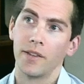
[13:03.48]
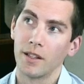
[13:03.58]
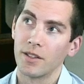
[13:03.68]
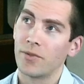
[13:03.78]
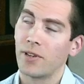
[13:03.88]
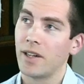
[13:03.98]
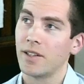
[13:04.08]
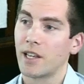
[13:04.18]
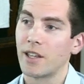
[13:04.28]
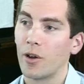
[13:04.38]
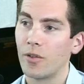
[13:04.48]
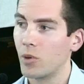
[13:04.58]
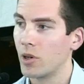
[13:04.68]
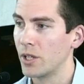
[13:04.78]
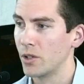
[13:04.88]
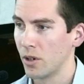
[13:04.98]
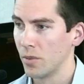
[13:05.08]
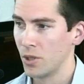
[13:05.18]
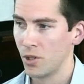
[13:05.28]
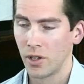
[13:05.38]
think it's fair to say the overwhelming
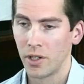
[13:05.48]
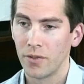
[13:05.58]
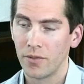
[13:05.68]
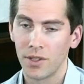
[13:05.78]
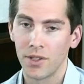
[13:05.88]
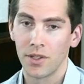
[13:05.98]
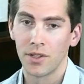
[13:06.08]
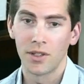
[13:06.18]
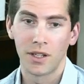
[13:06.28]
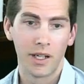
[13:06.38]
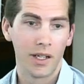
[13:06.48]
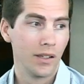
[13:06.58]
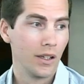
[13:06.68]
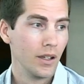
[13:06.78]
majority of physicists are